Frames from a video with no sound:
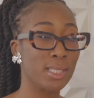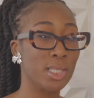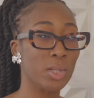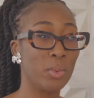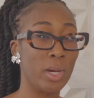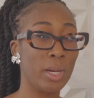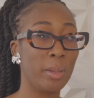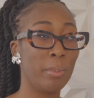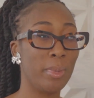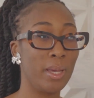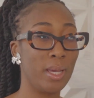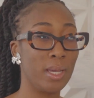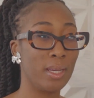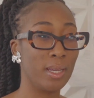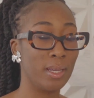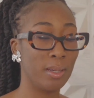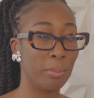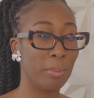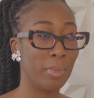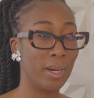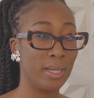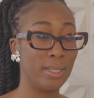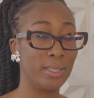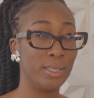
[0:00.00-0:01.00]
So I make it
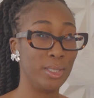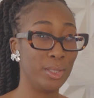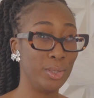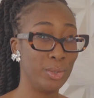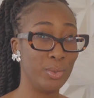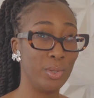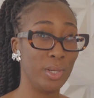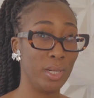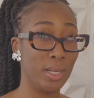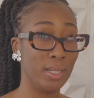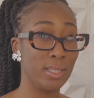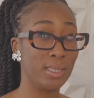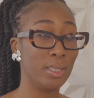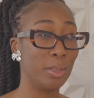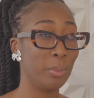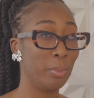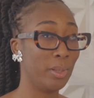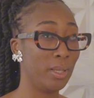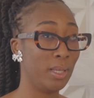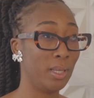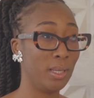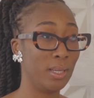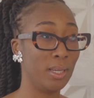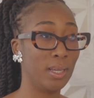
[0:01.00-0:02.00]
my duty to
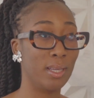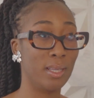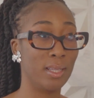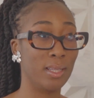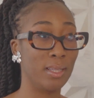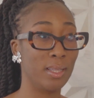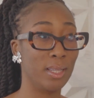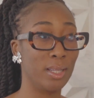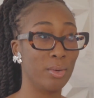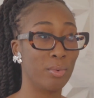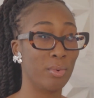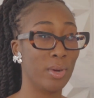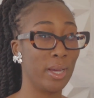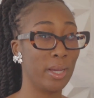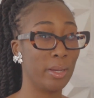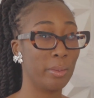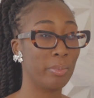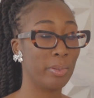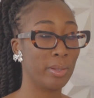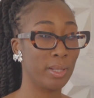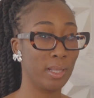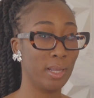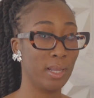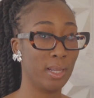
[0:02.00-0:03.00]
be in the right
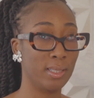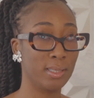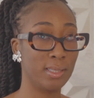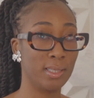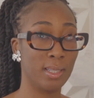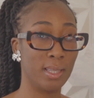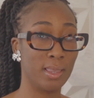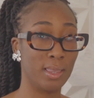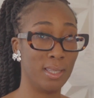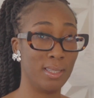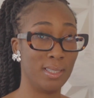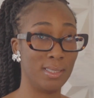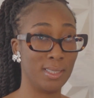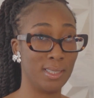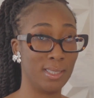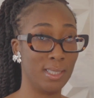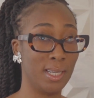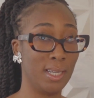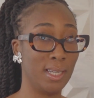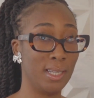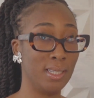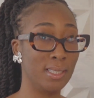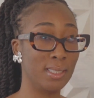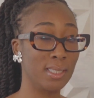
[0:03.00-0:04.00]
place these
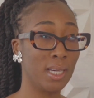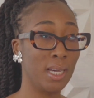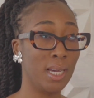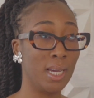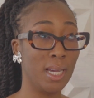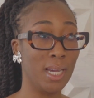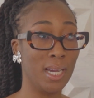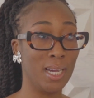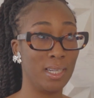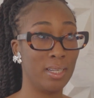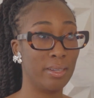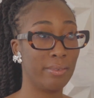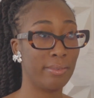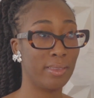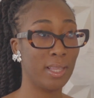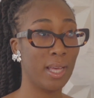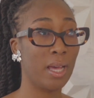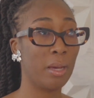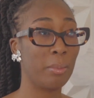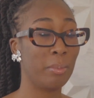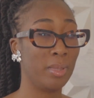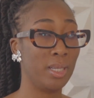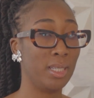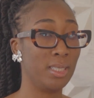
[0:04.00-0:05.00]
days. And if
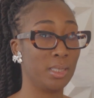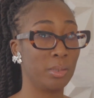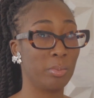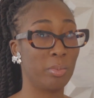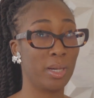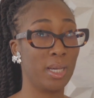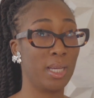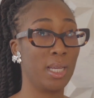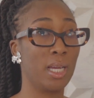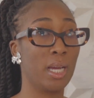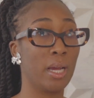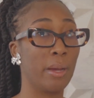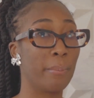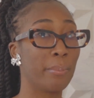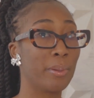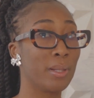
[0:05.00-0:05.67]
that means buying a